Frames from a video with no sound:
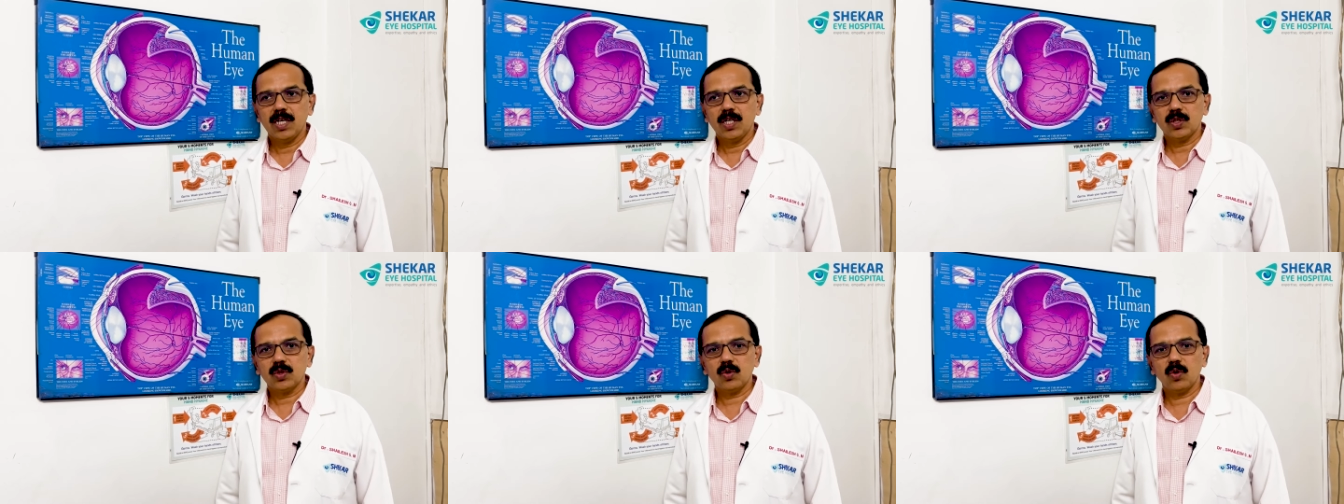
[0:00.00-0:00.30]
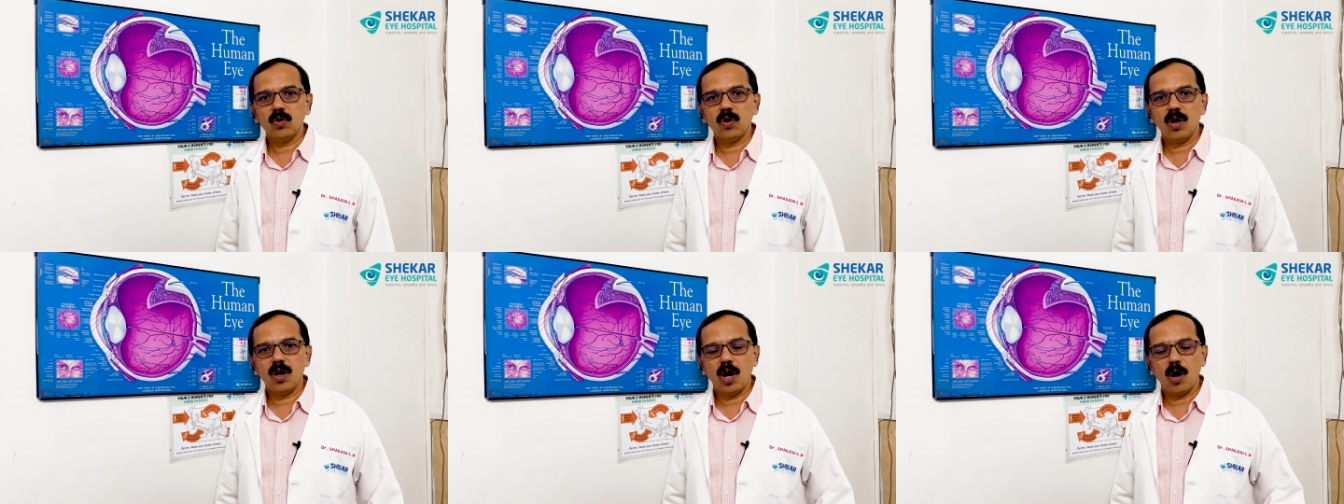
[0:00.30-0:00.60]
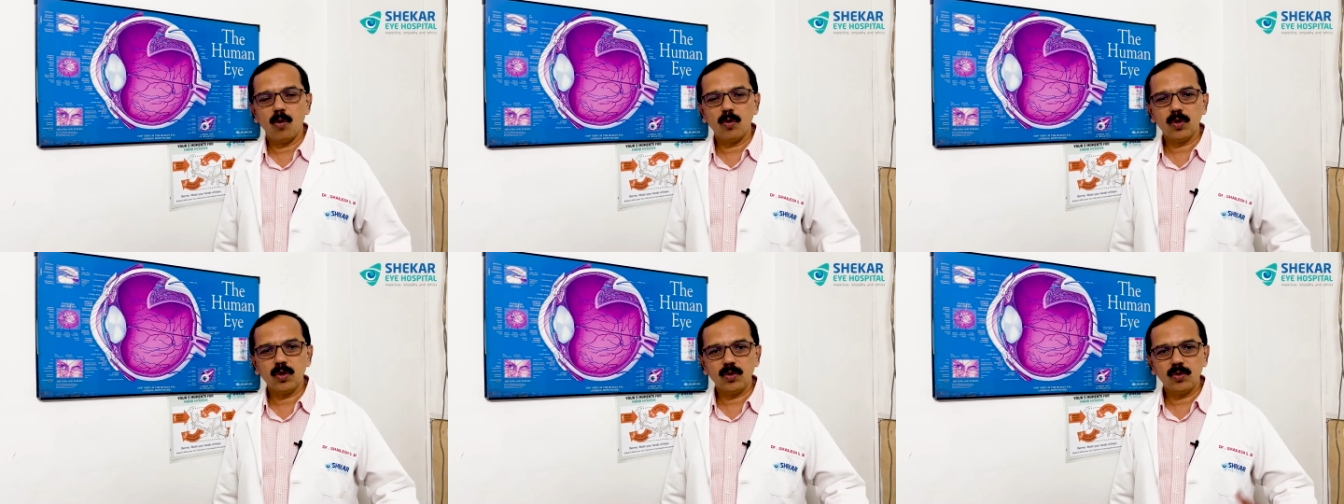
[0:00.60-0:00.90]
So
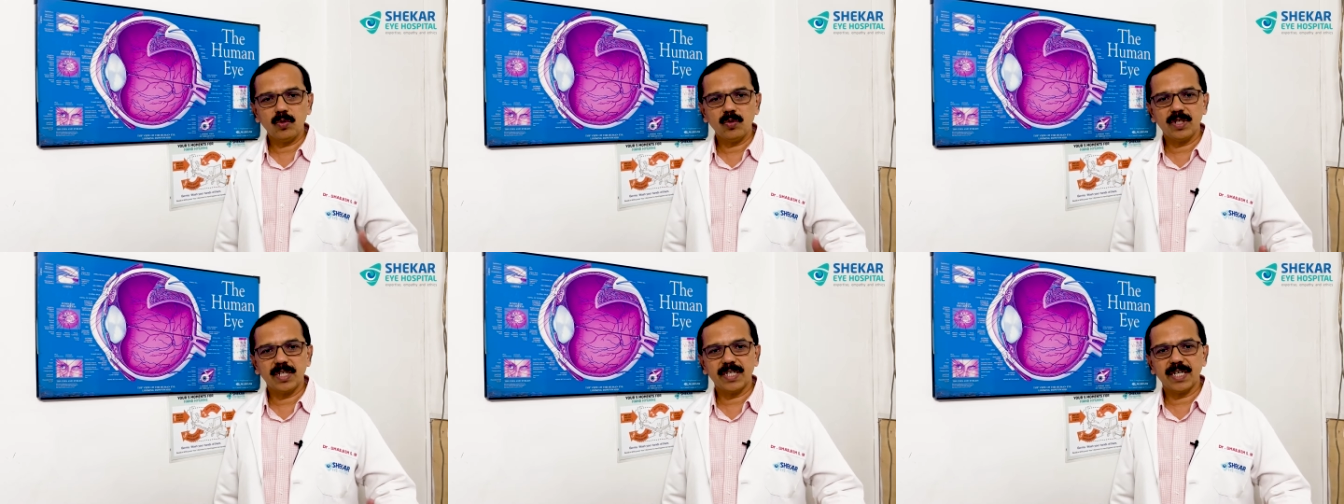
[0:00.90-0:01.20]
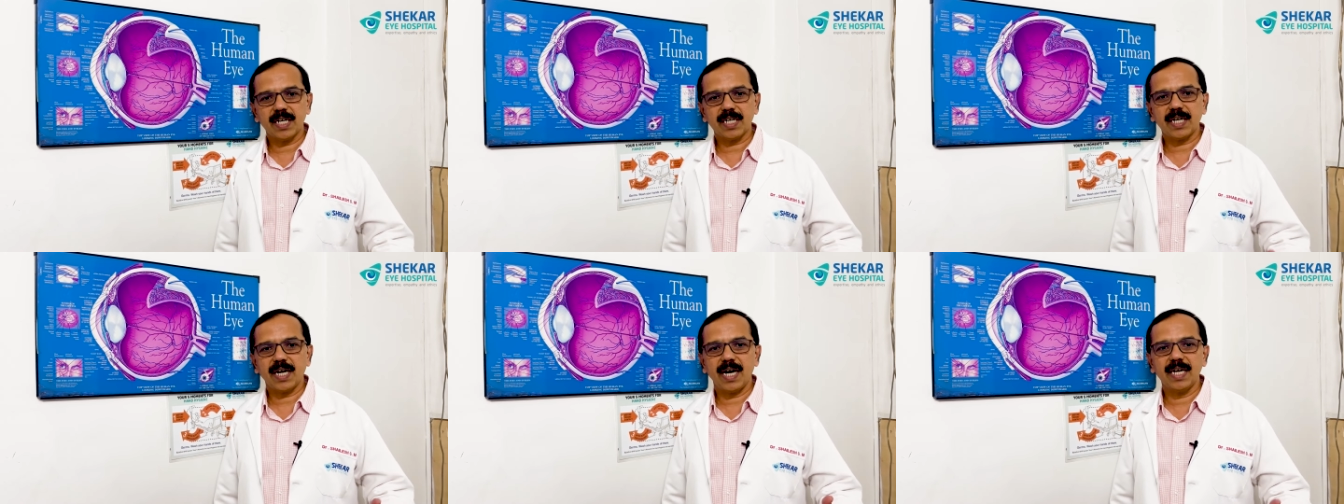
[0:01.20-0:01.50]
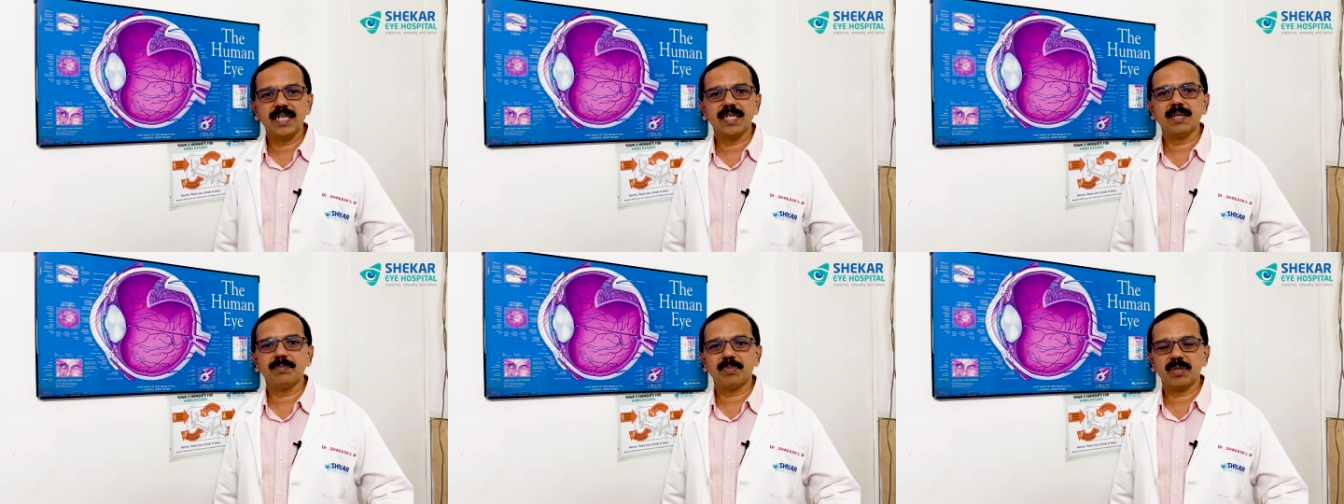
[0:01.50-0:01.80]
how do you detect high
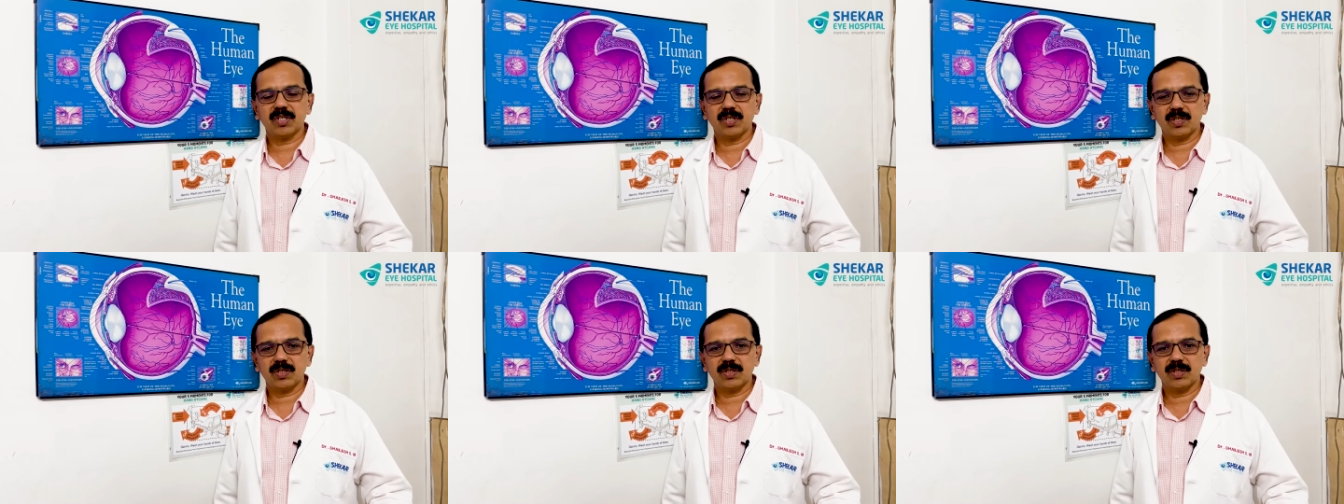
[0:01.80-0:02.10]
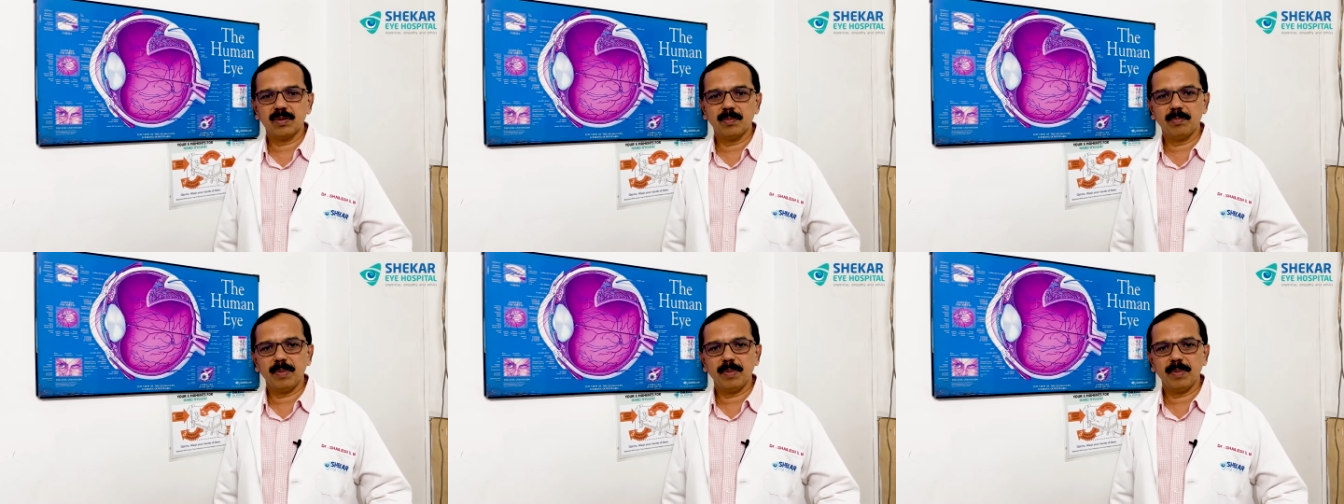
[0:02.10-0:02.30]
pressures?